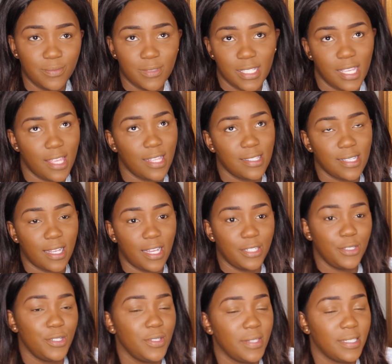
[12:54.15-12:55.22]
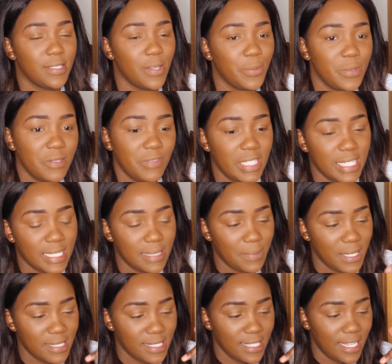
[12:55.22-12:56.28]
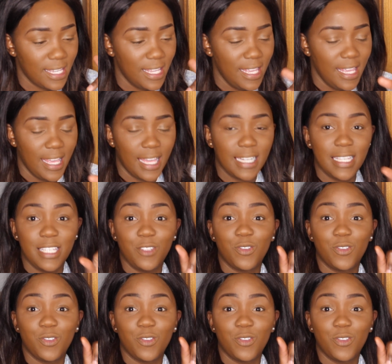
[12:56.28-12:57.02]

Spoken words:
to kind of do that, so I wasn't really expecting it, and he